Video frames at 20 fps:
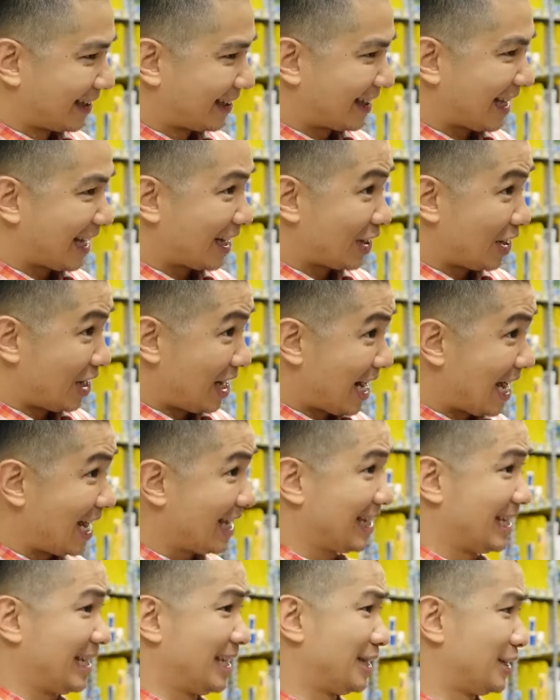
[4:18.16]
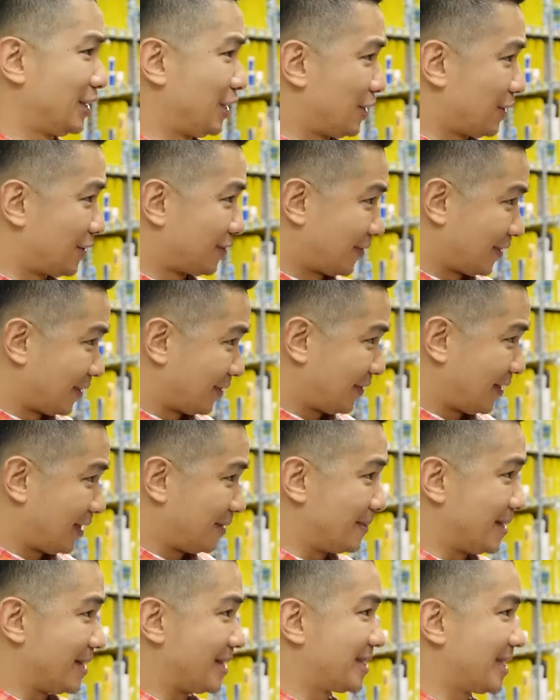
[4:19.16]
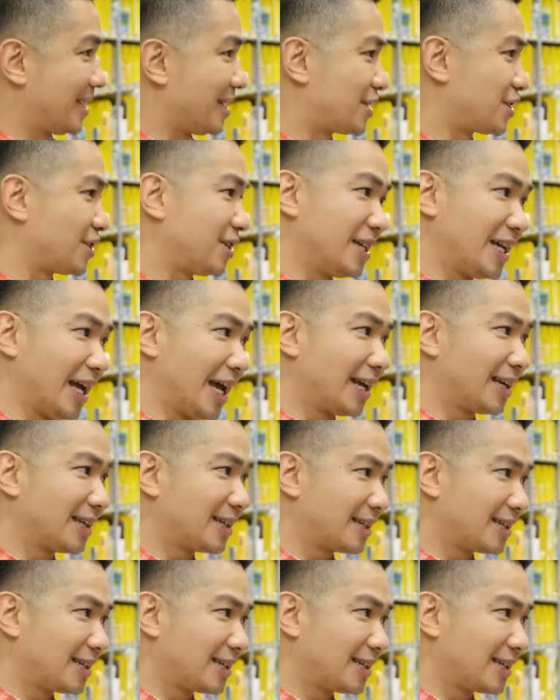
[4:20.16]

that are not in your fulfillment center yet?